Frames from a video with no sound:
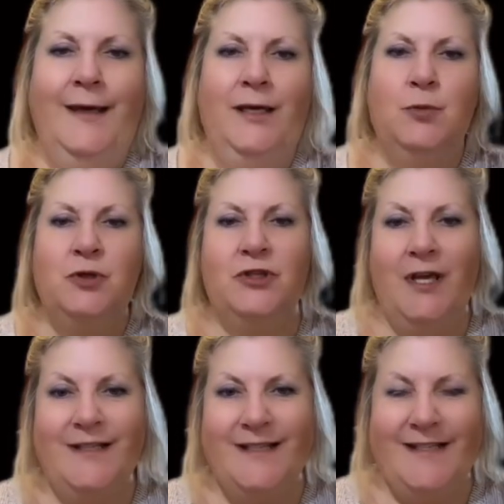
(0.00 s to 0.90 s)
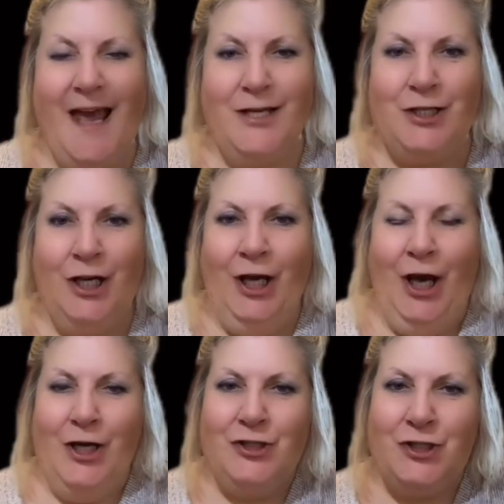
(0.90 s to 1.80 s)
It was then set
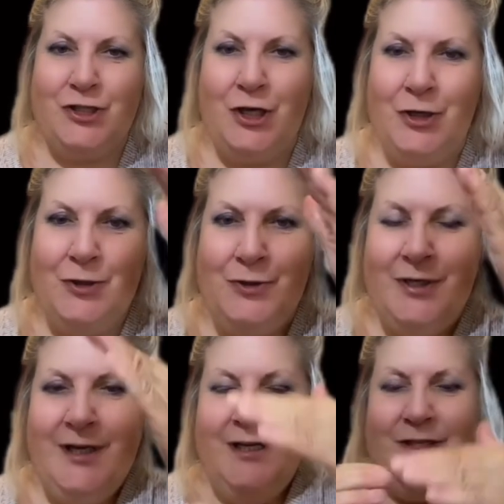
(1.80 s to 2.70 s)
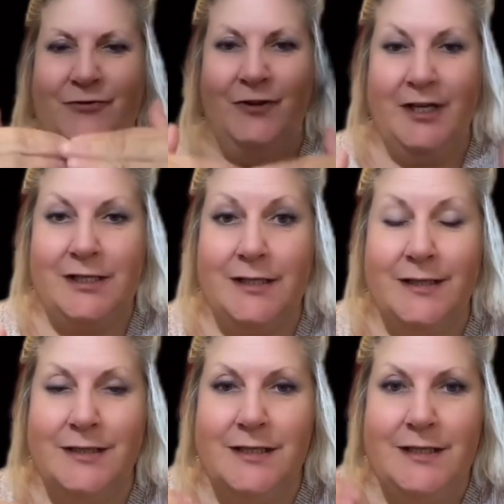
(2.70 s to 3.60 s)
and sewn to fix it
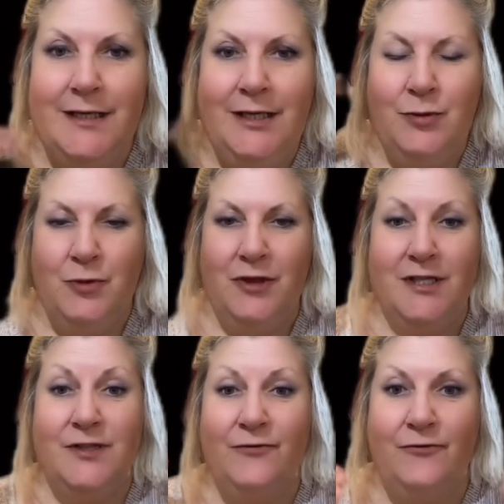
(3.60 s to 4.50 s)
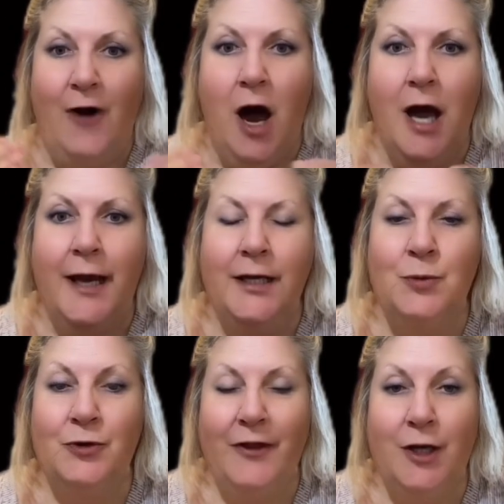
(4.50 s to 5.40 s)
underneath with this
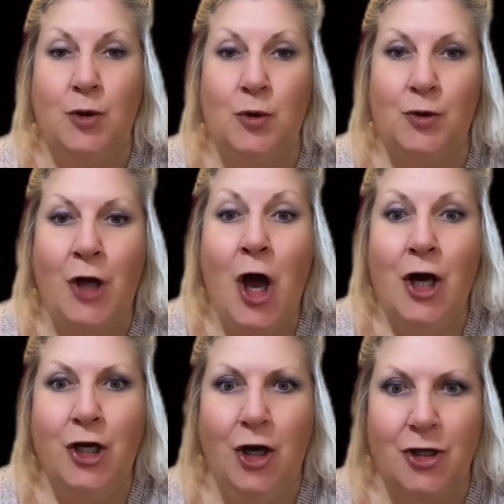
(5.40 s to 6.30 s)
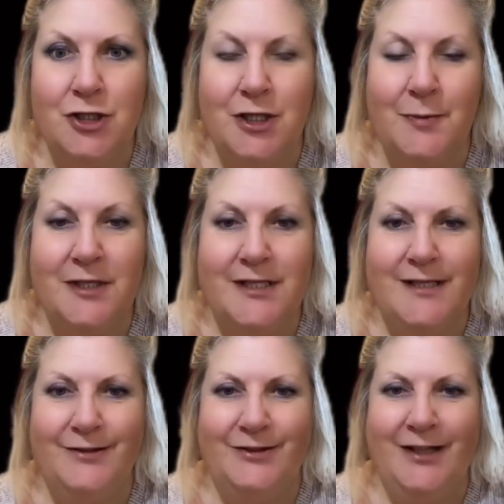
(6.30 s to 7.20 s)
fine, what they called gossamer
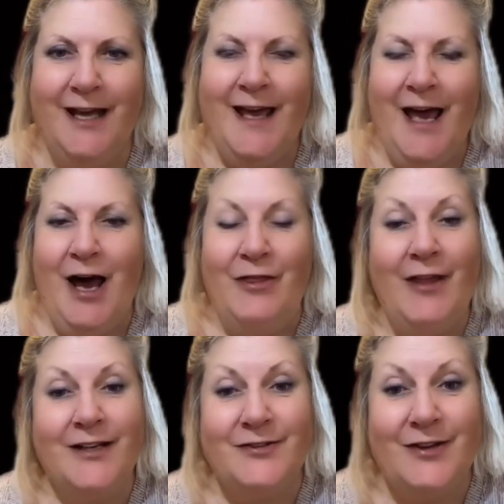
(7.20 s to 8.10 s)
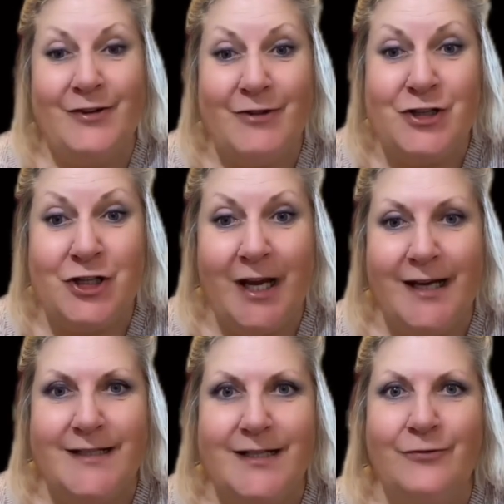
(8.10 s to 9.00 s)
silk, and that
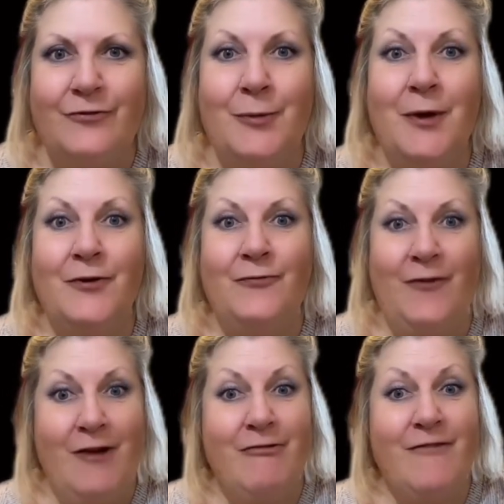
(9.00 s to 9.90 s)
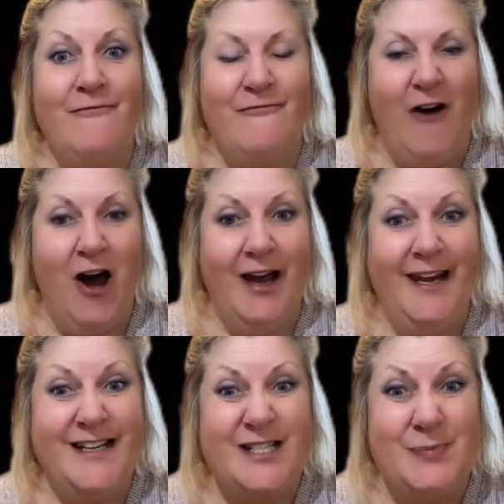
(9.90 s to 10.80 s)
originated from a very fine,
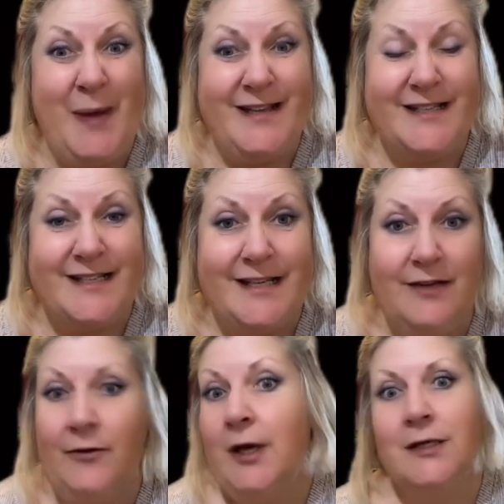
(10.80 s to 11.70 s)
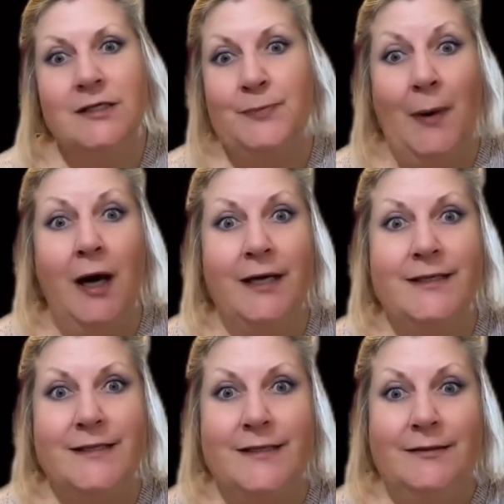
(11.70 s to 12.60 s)
expensive
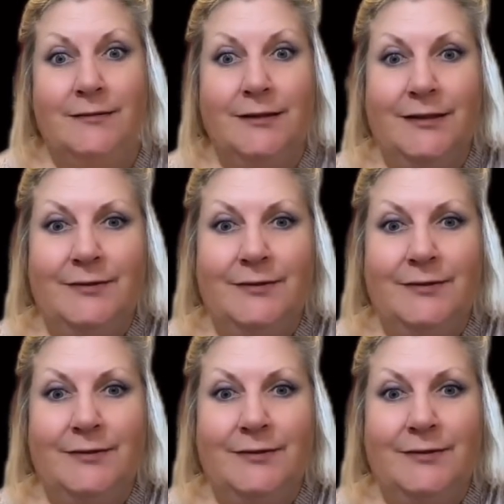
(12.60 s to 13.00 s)
spider silk.